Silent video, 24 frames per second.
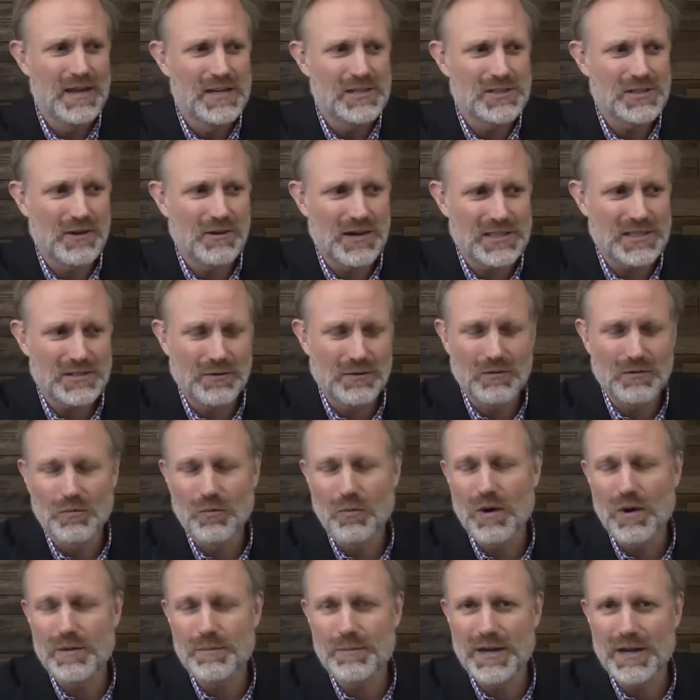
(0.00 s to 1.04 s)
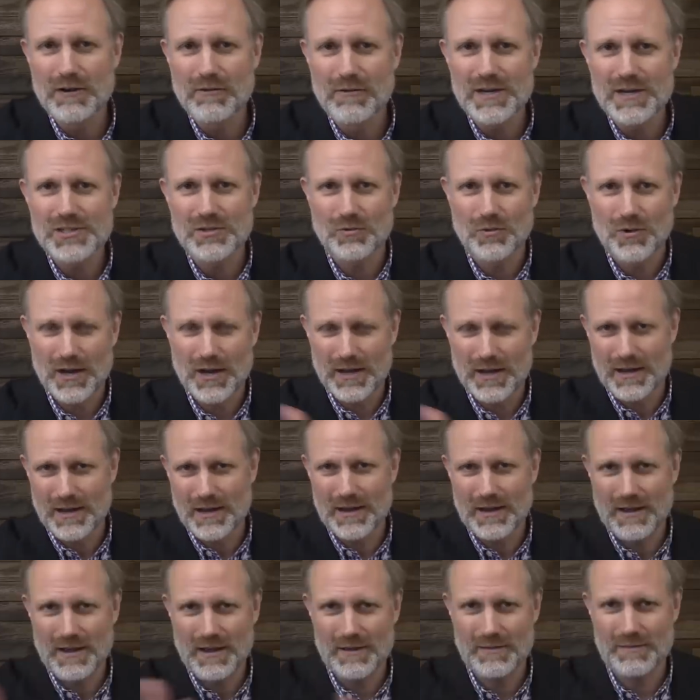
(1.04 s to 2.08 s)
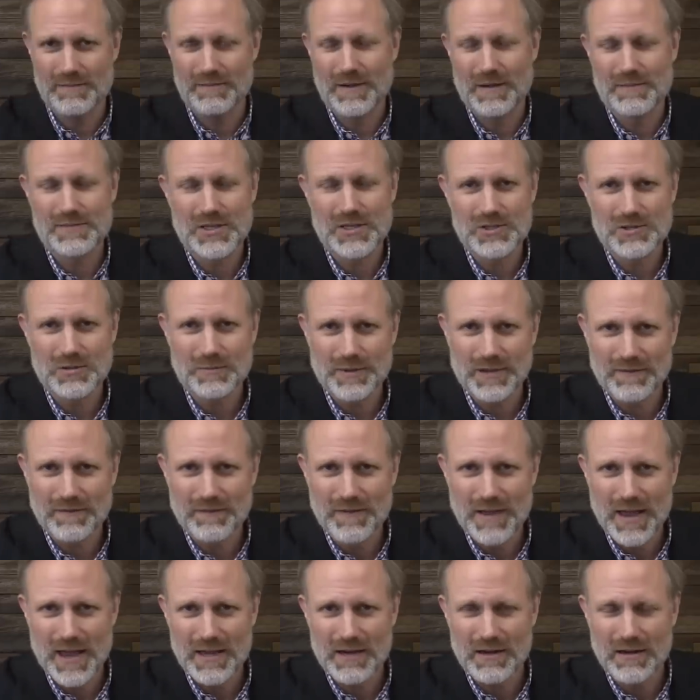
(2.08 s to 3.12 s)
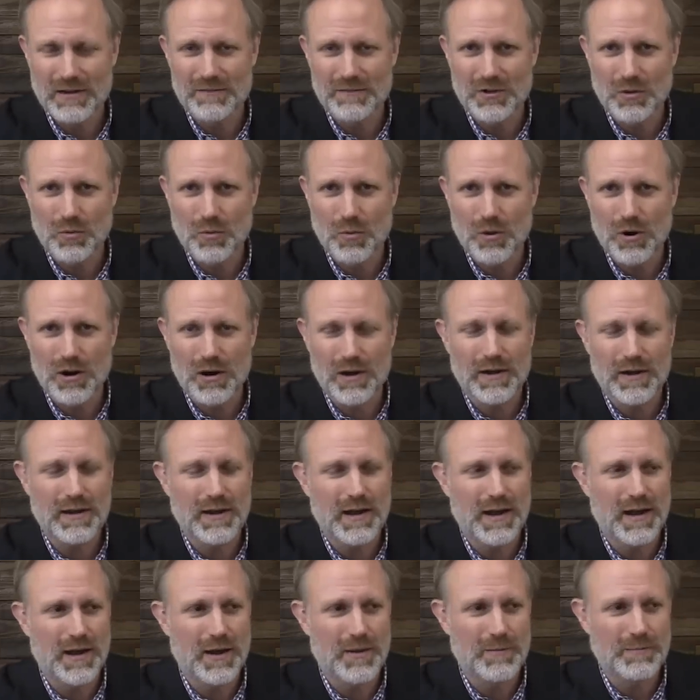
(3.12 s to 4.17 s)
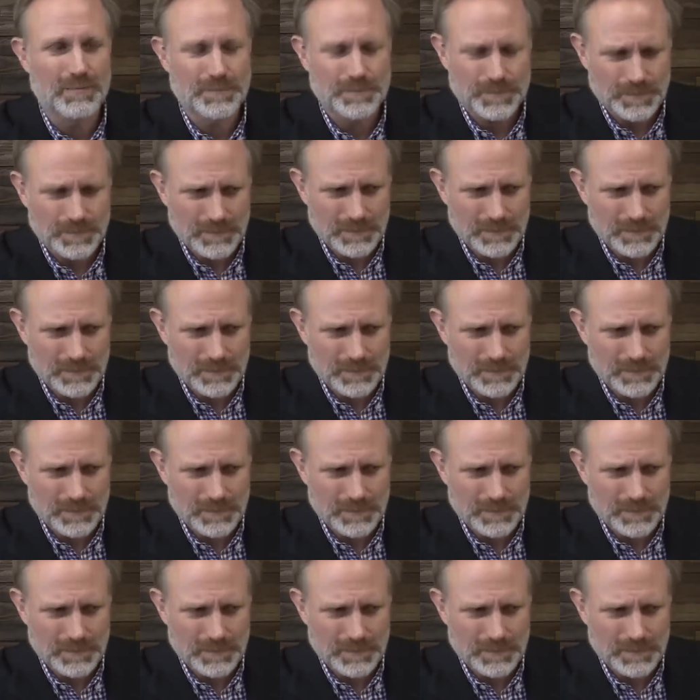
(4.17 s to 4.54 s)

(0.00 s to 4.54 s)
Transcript: So that's a one big reason why I, am such a big fan of your work. Um,